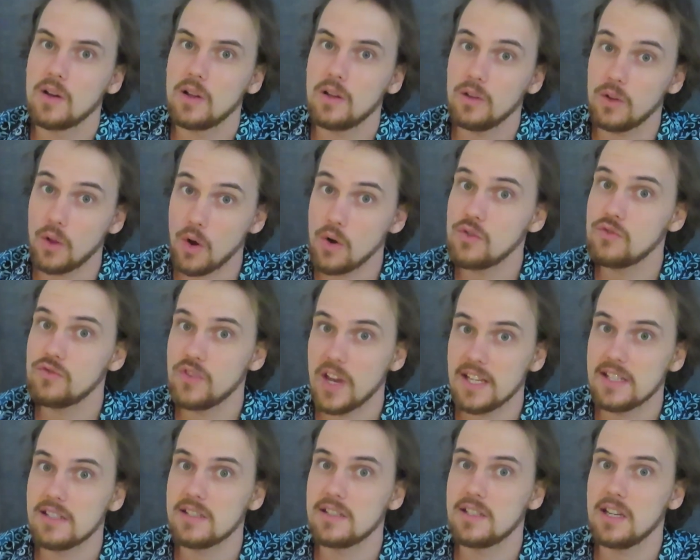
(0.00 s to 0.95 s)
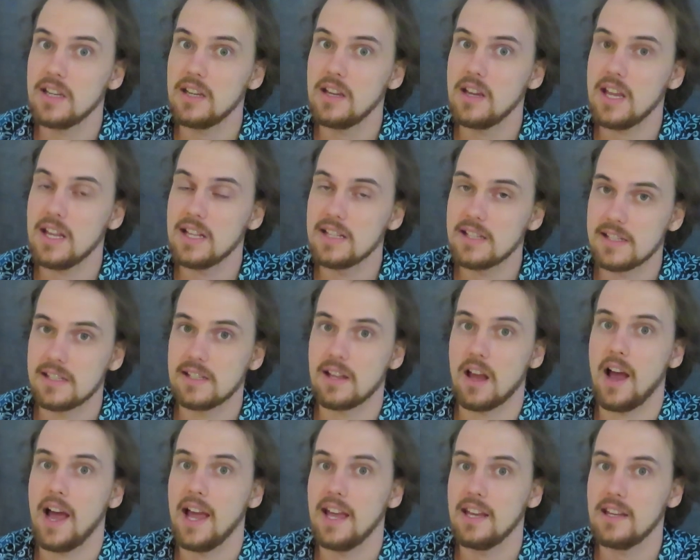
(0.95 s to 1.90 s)
long resting
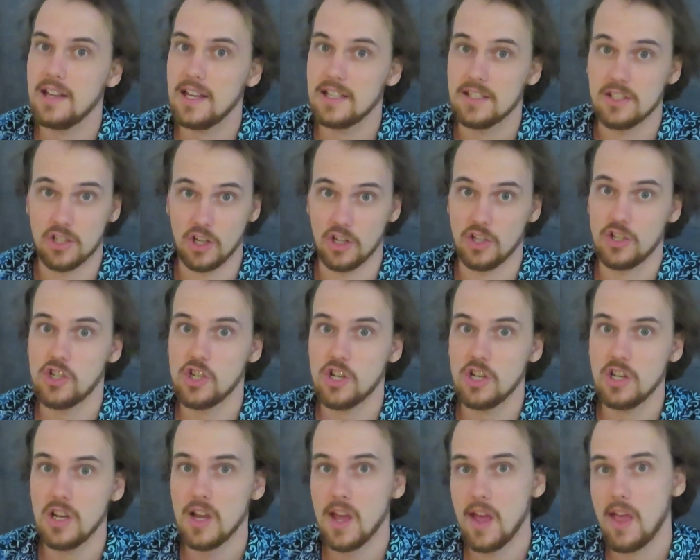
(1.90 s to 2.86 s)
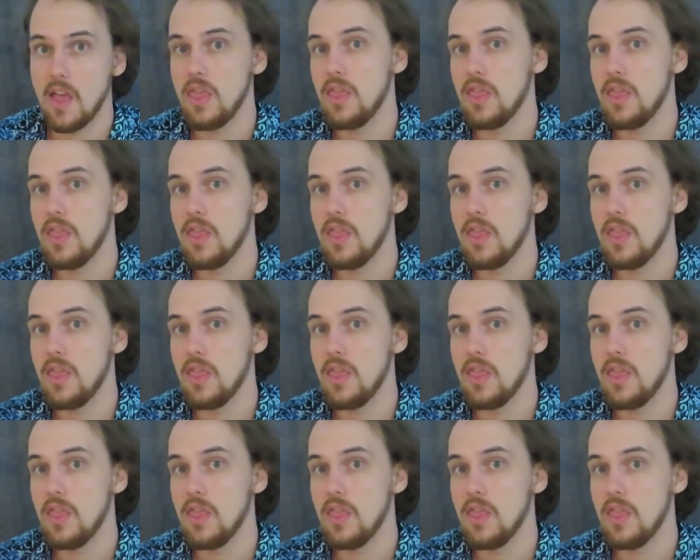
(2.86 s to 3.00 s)
inside a dungeon,